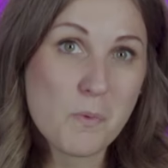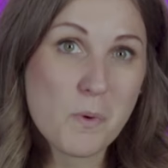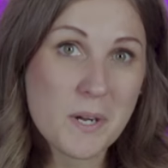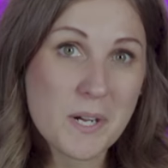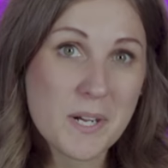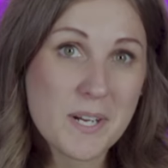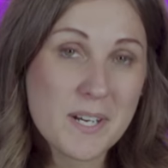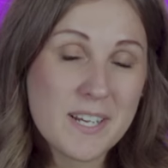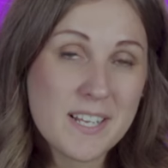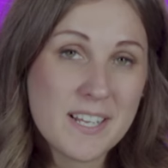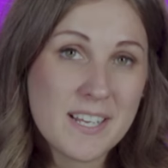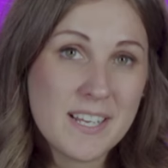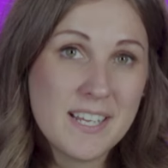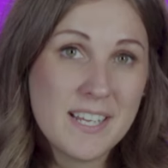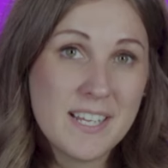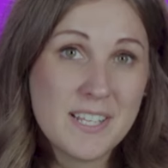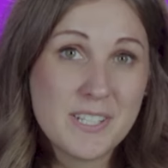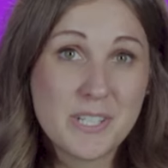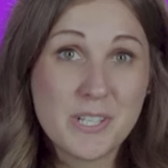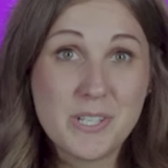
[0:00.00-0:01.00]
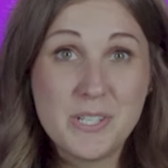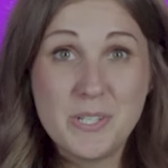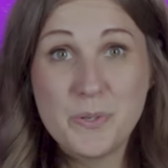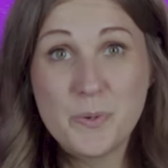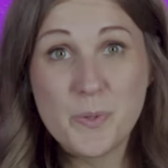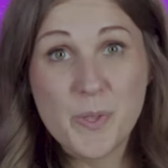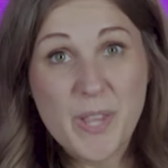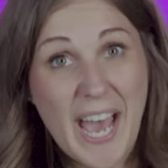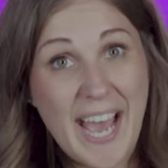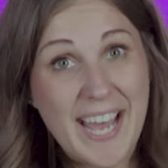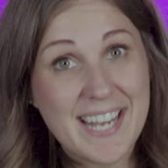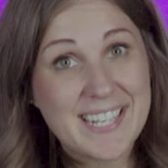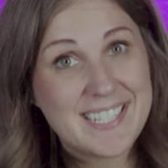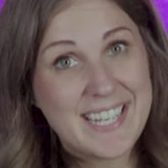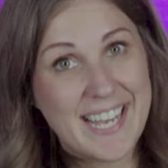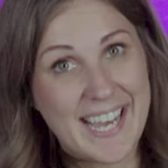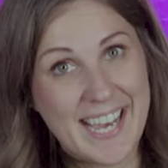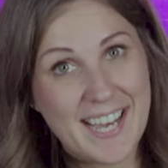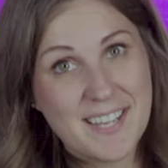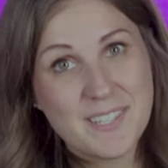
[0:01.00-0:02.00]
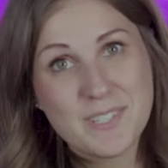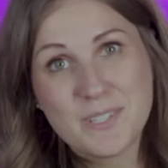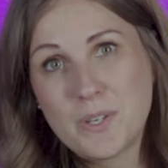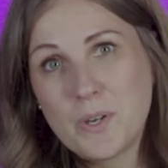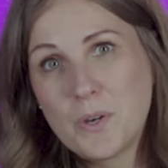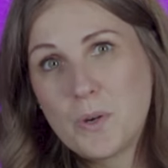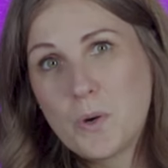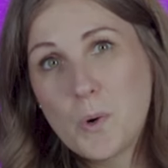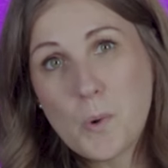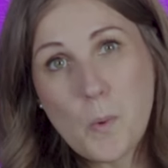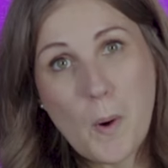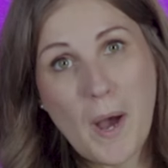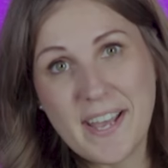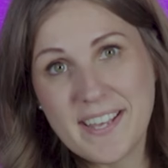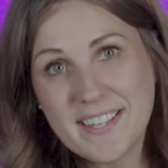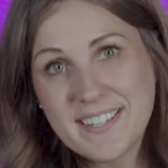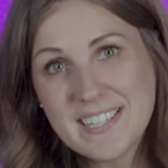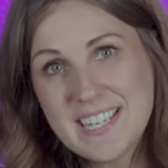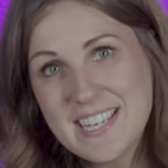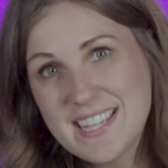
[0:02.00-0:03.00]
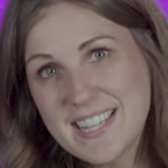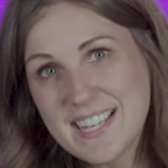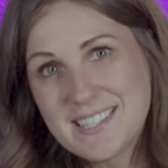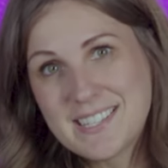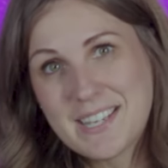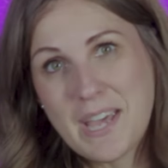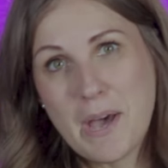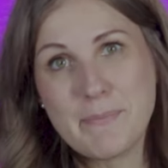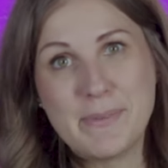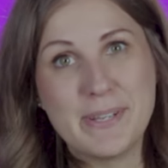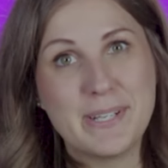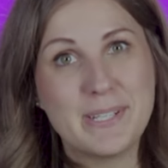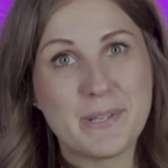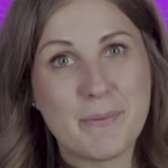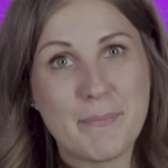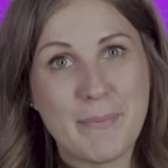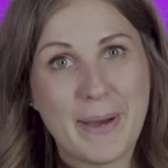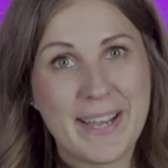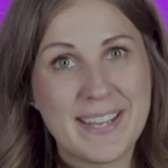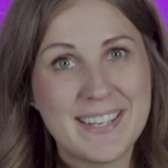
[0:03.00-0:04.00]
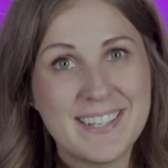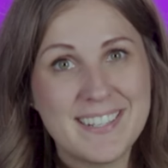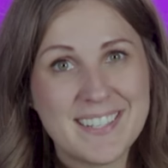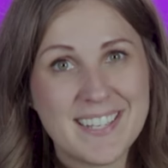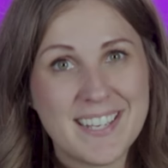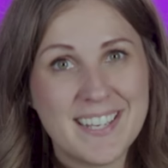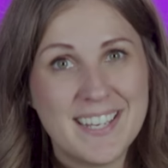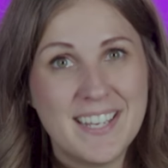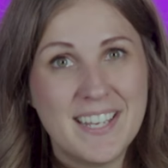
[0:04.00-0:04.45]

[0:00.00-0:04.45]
word, to do that task quietly that's coming to mind,